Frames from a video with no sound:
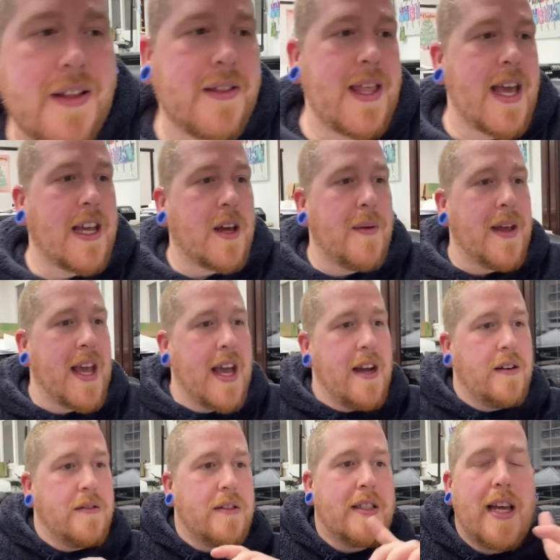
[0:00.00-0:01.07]
they're going
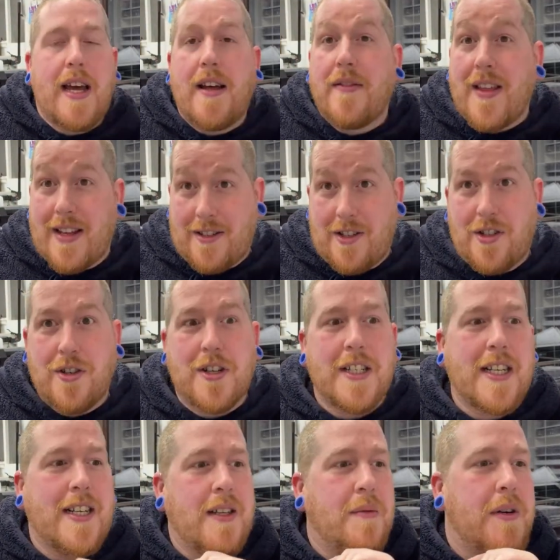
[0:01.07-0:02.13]
out. They're, that's a sugar
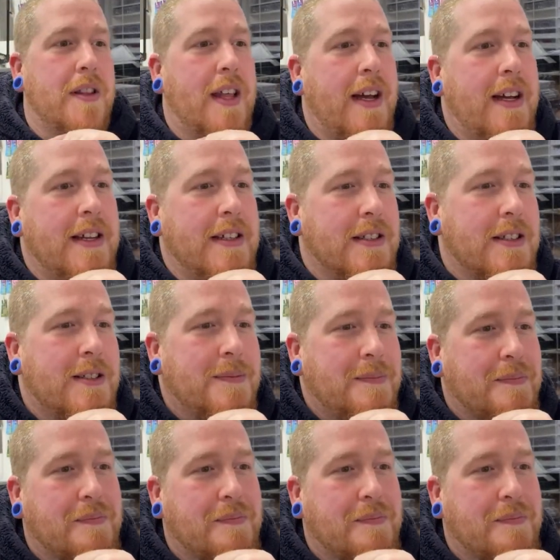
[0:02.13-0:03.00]
daddy one that is.